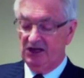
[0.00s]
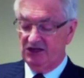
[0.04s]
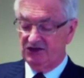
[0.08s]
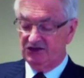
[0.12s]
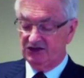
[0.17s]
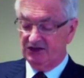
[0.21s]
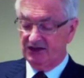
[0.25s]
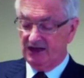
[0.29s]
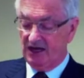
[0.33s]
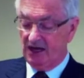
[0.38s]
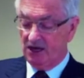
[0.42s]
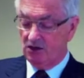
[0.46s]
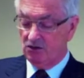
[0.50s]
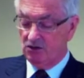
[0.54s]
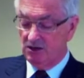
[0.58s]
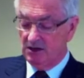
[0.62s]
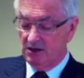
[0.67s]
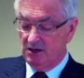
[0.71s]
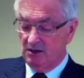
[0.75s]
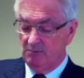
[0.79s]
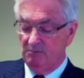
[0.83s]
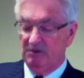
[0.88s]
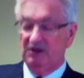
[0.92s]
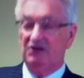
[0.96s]
years ago
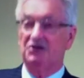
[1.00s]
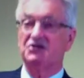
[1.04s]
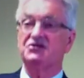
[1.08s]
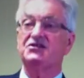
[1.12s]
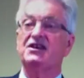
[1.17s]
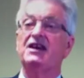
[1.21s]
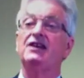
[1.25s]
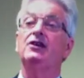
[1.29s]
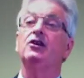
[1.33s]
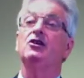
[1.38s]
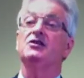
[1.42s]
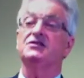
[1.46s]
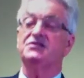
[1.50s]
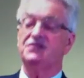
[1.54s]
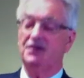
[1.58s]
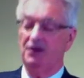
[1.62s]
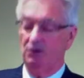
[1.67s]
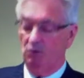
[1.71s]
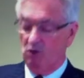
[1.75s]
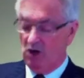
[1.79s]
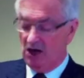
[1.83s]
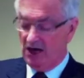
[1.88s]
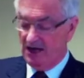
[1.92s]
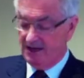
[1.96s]
because they'd lost
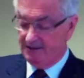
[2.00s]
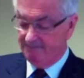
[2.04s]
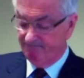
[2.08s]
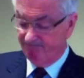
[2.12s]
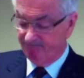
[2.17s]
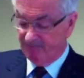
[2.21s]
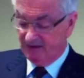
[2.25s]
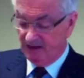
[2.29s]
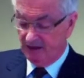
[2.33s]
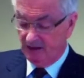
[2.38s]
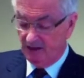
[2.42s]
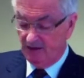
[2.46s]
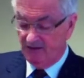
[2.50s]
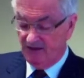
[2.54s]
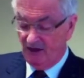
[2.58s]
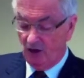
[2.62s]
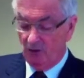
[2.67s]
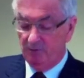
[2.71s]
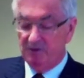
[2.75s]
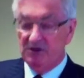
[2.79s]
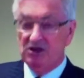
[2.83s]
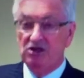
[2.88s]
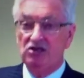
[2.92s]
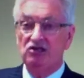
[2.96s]
their way. They
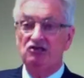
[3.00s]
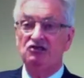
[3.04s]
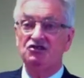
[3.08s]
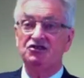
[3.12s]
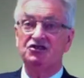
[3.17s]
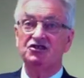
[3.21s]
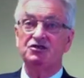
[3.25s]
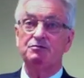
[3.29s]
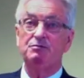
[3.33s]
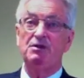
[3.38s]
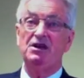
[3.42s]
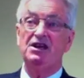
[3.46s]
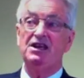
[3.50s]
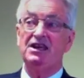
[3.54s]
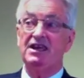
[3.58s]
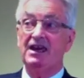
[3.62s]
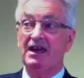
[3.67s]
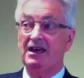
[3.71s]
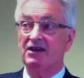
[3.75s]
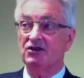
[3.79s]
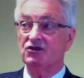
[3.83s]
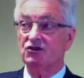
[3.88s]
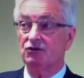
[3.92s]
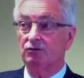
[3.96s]
were being used as mini
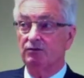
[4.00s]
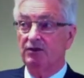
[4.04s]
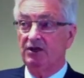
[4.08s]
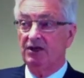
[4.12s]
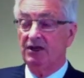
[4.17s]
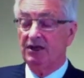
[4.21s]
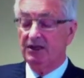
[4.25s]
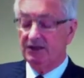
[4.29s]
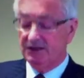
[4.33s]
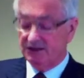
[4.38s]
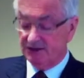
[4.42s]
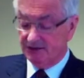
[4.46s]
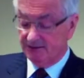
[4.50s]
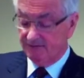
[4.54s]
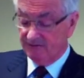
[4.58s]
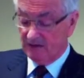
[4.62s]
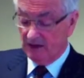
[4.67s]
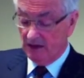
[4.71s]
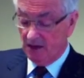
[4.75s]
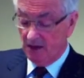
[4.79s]
council meetings.